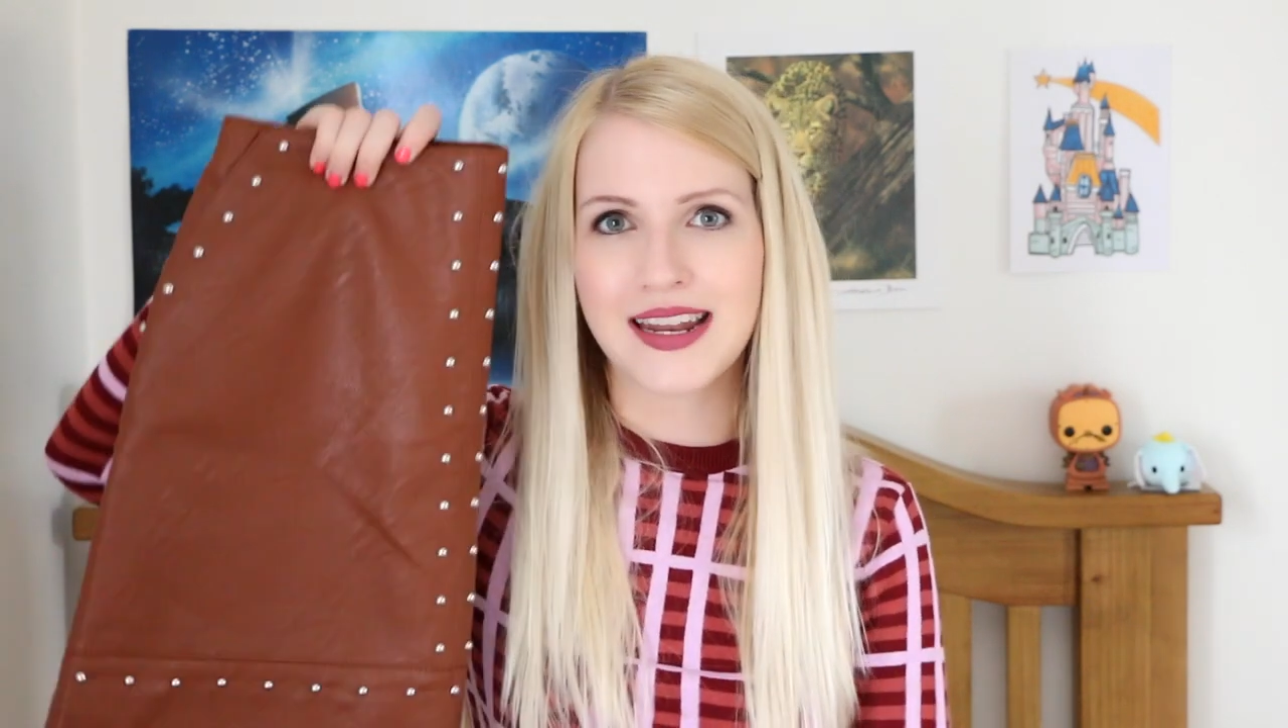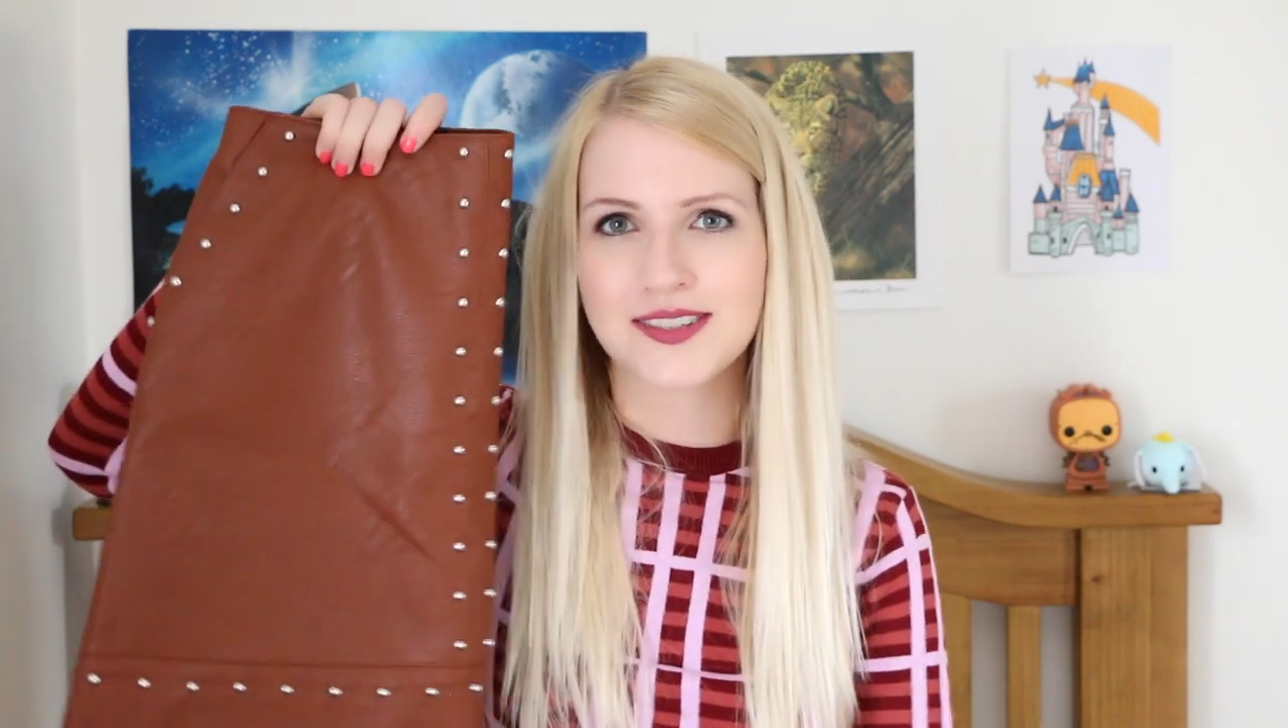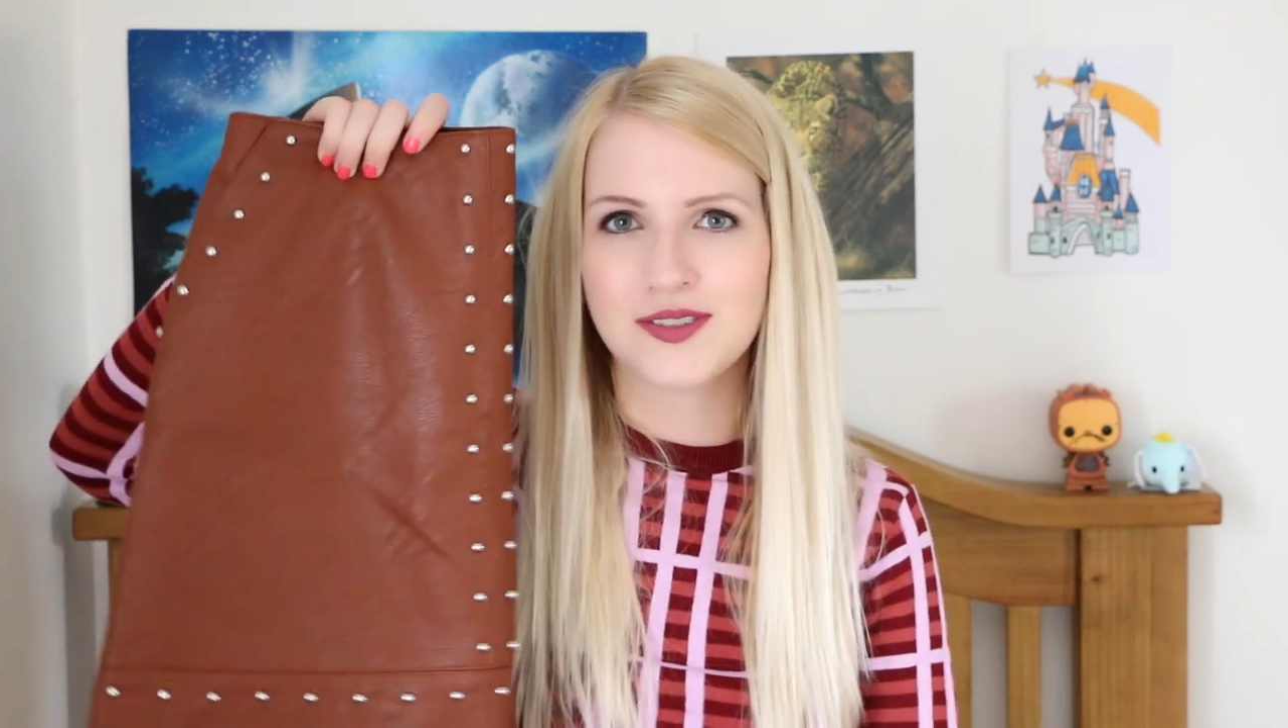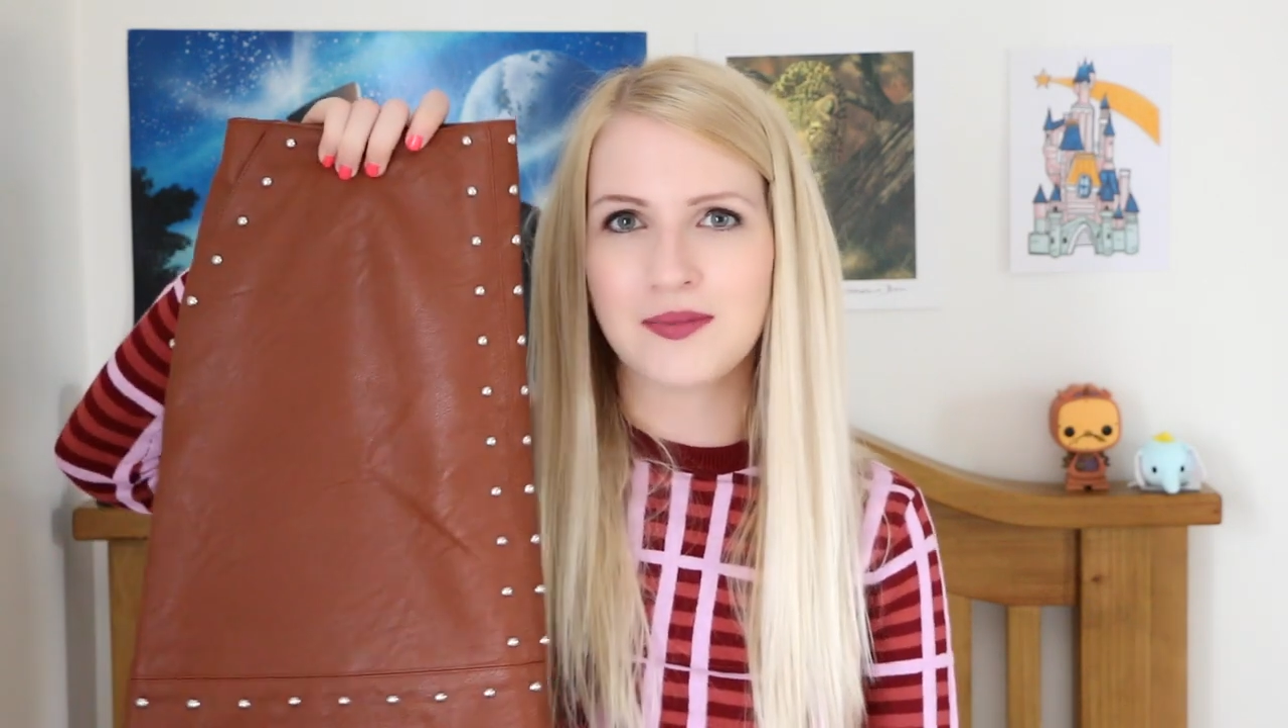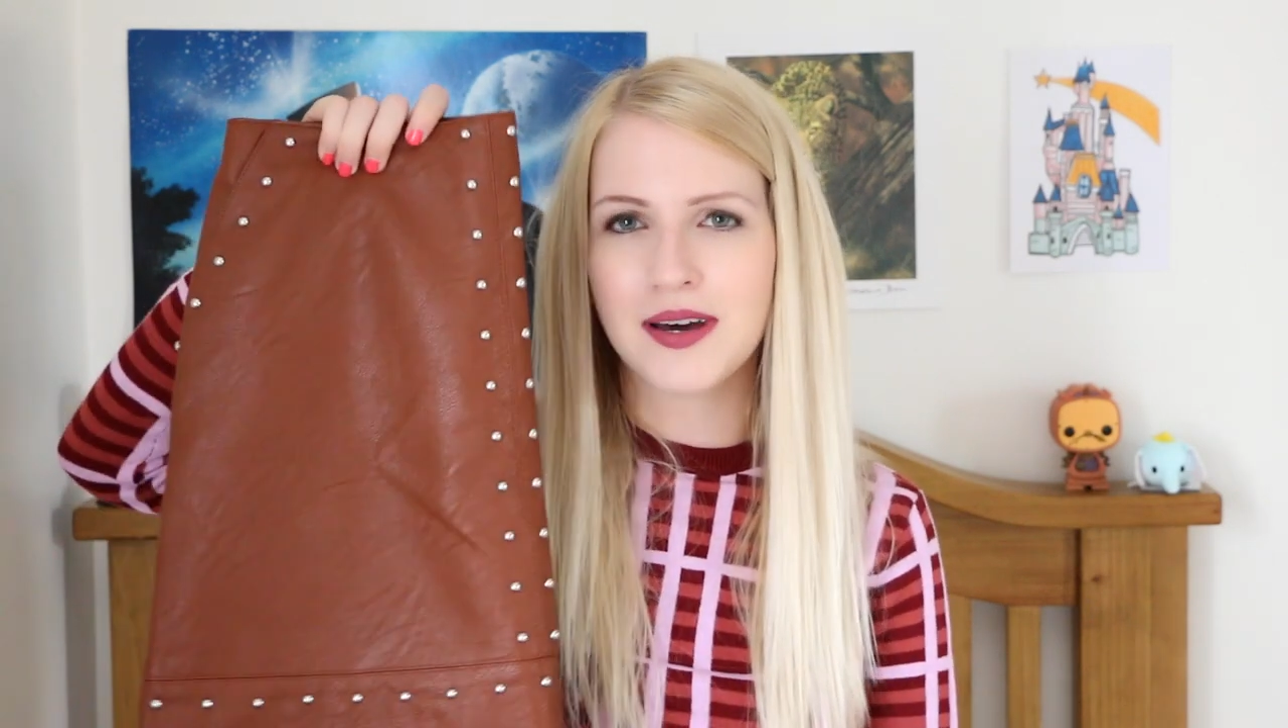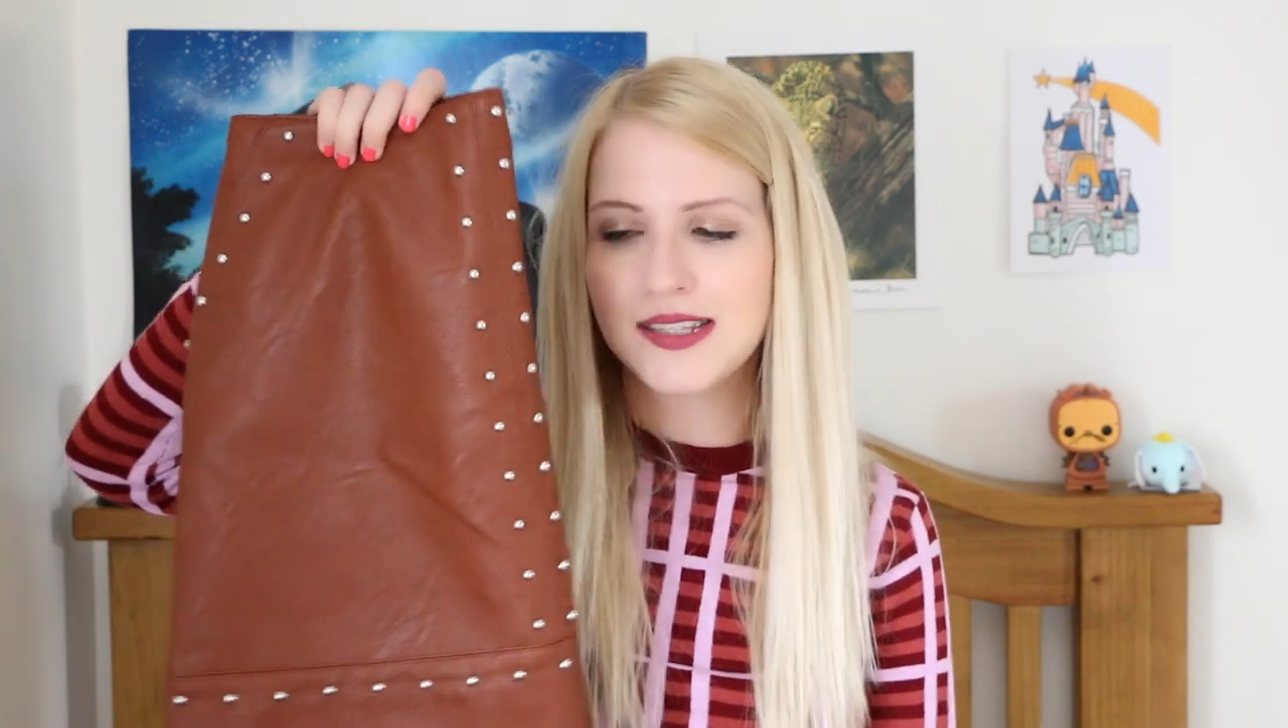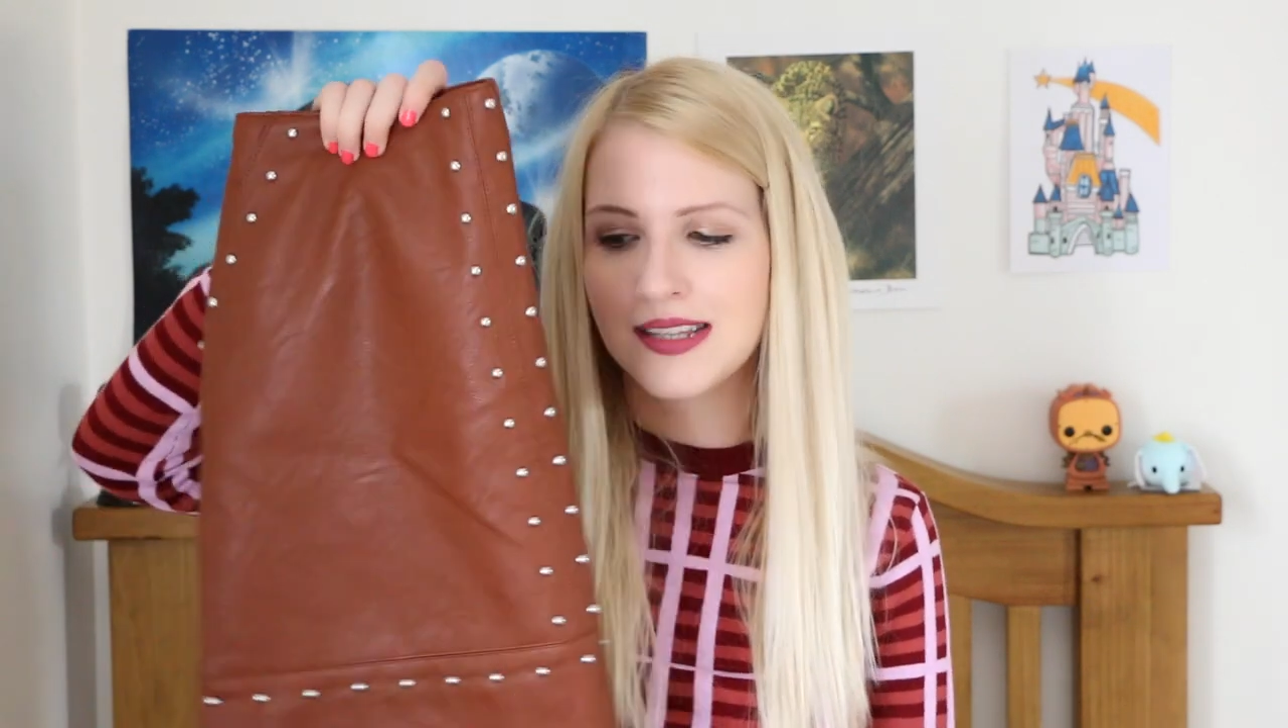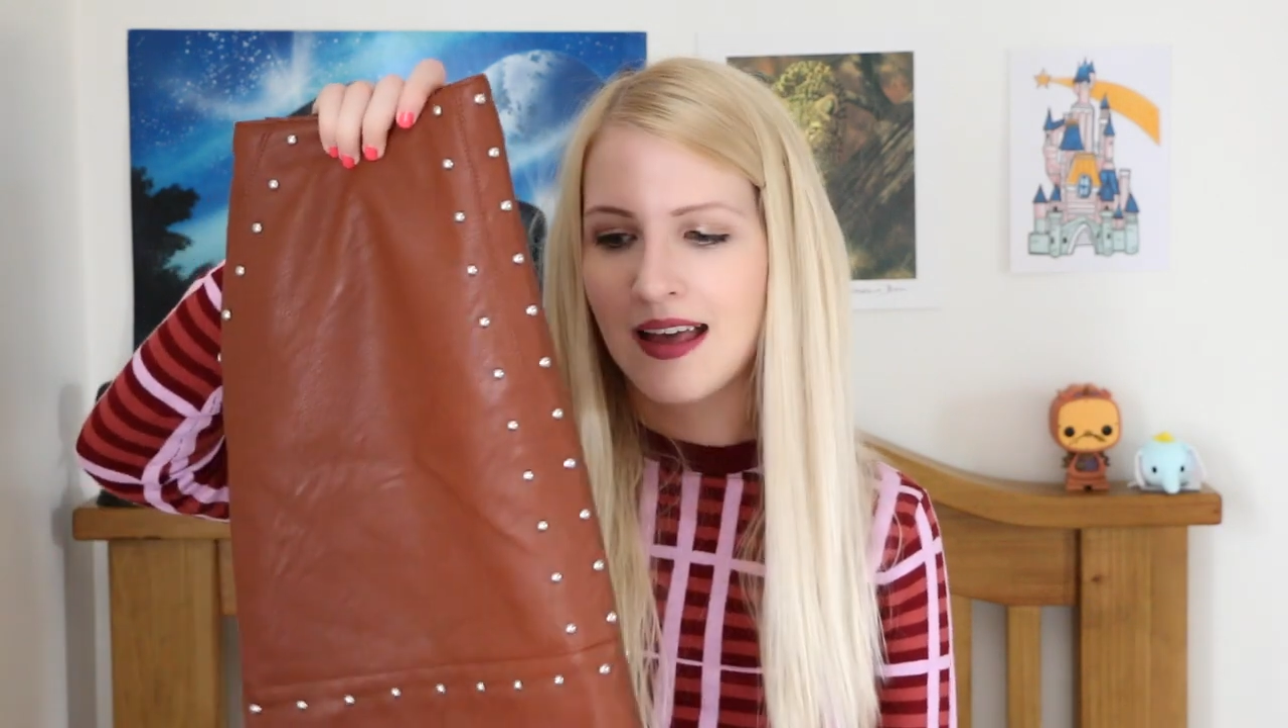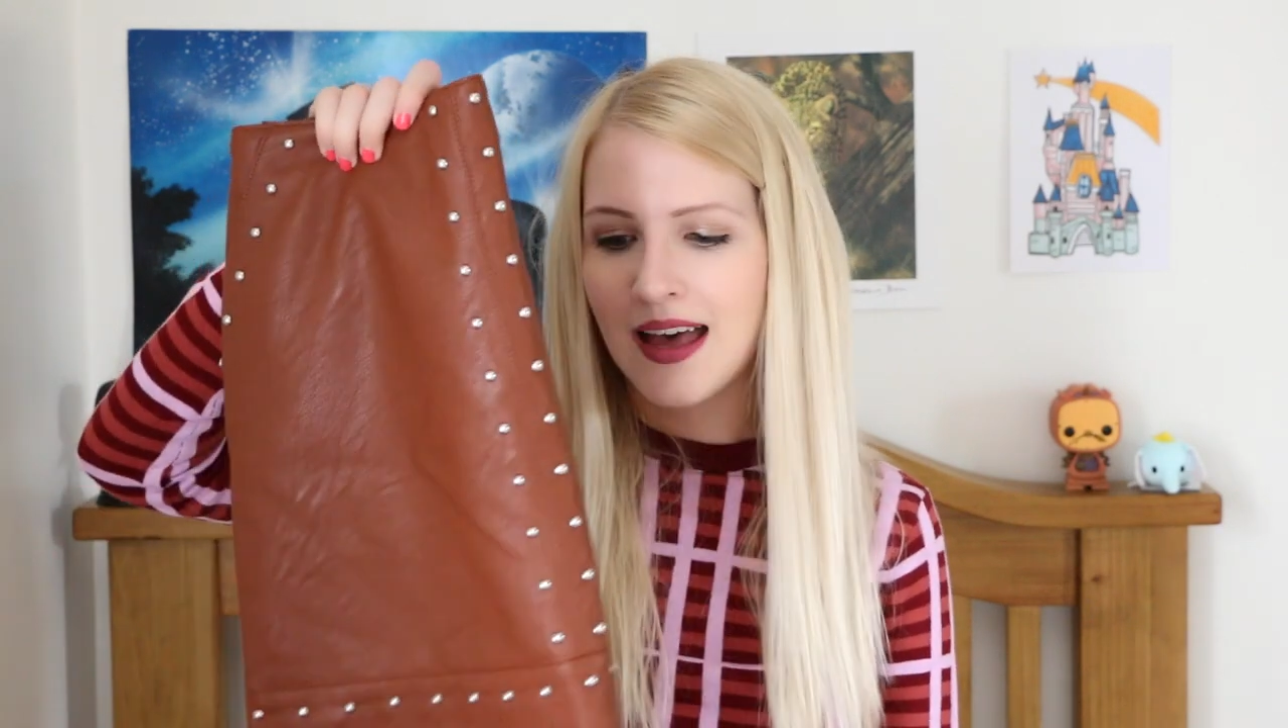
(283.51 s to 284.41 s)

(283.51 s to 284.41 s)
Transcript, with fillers: next few months,